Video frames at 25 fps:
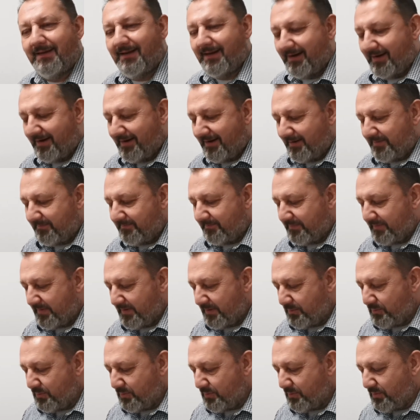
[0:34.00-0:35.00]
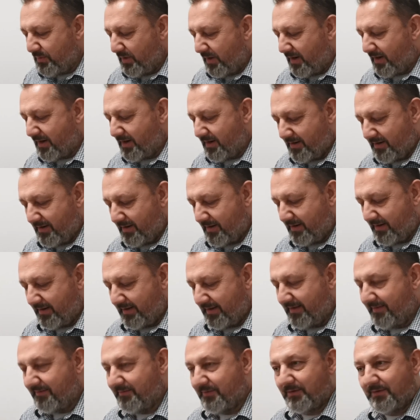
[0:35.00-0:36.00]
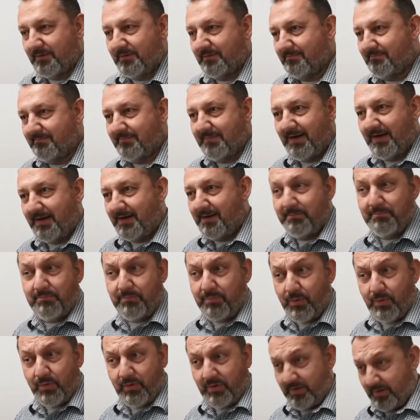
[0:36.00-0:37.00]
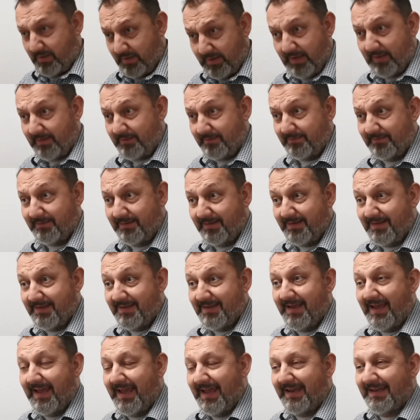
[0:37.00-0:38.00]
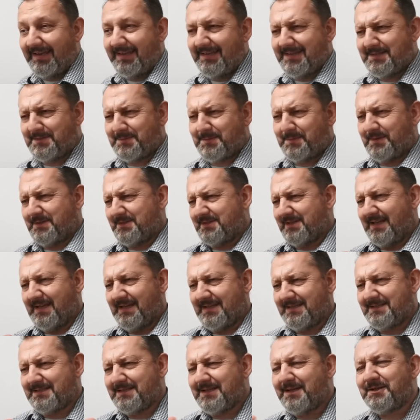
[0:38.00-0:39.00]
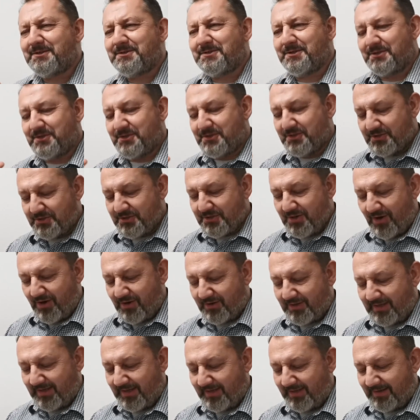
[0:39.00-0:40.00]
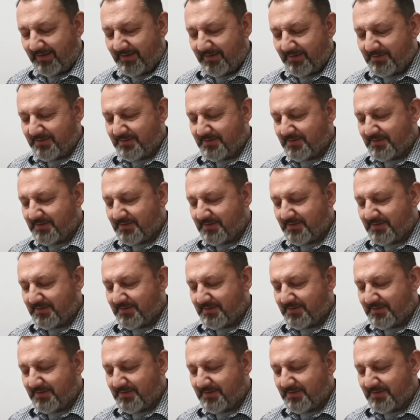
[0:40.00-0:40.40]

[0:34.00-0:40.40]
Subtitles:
who are not even born again. And this was like such a shocking